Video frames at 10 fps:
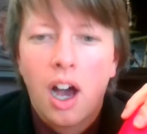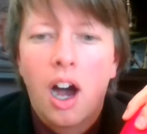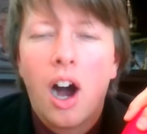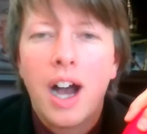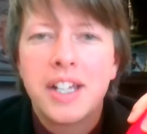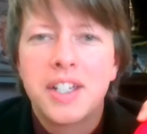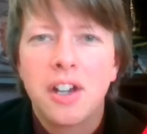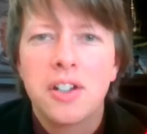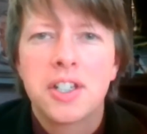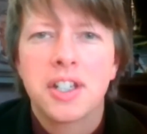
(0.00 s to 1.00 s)
I
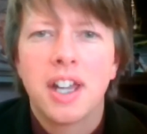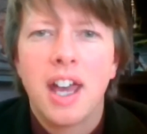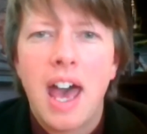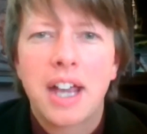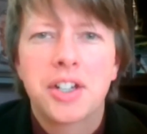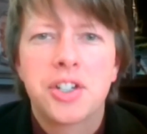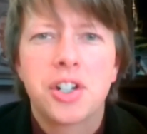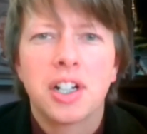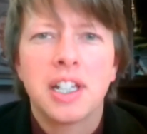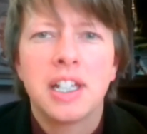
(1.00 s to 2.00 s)
don't
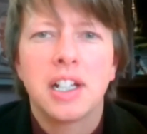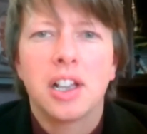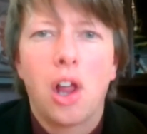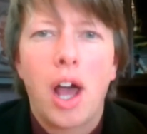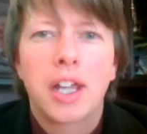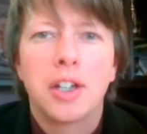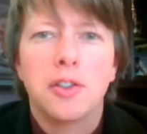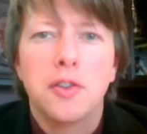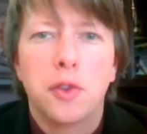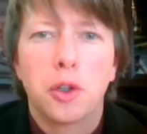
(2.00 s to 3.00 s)
actually like
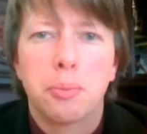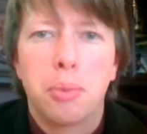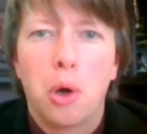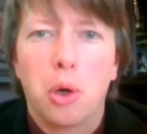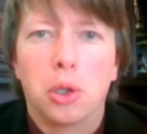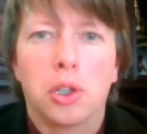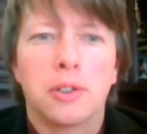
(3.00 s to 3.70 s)
football.